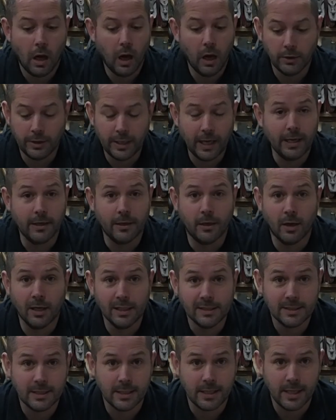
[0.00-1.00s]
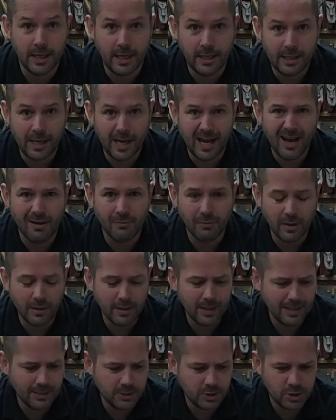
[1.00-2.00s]
Okay guys, so there you have it.
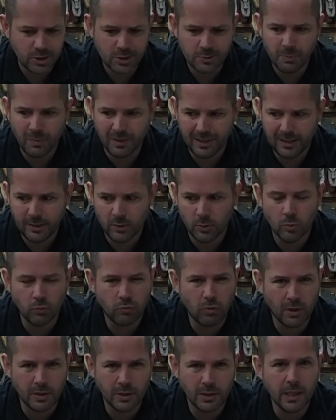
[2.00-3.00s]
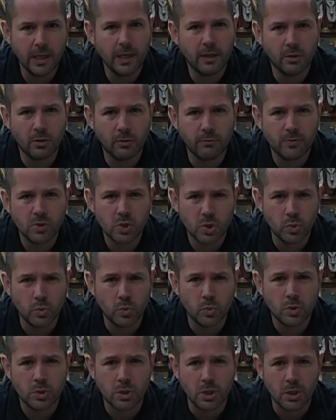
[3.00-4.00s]
There's just my little rundown of
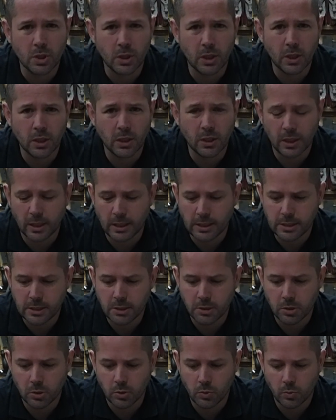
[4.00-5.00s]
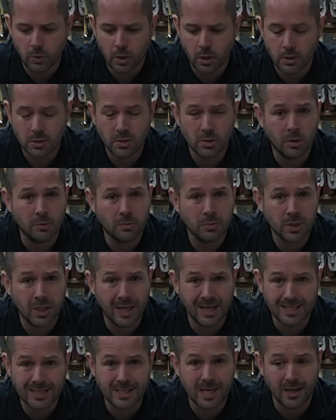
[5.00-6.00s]
tools that you're going to need to do worktops. Like
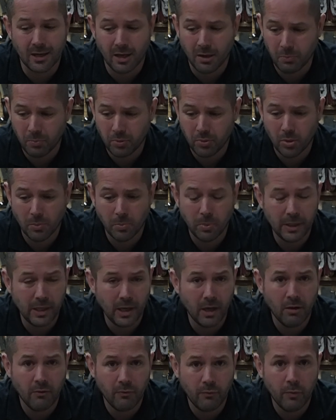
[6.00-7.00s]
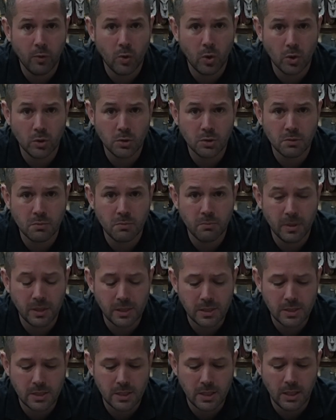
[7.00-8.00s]
I said, I probably have forgot some
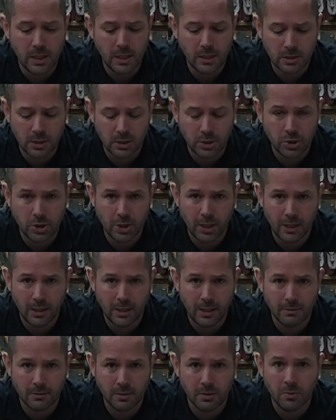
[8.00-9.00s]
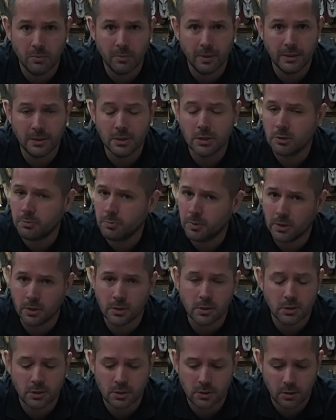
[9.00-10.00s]
bits here, so check that comments,
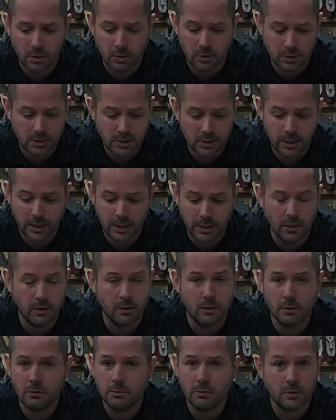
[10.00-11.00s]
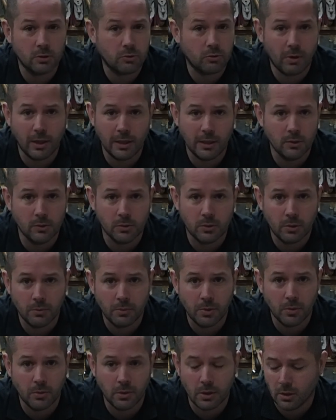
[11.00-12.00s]
because honestly, a great little
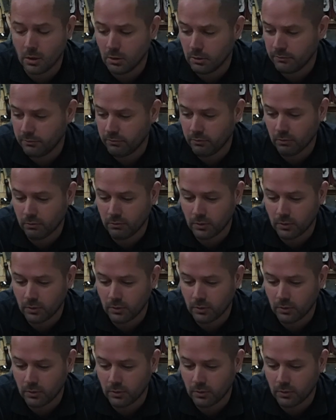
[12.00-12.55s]
community of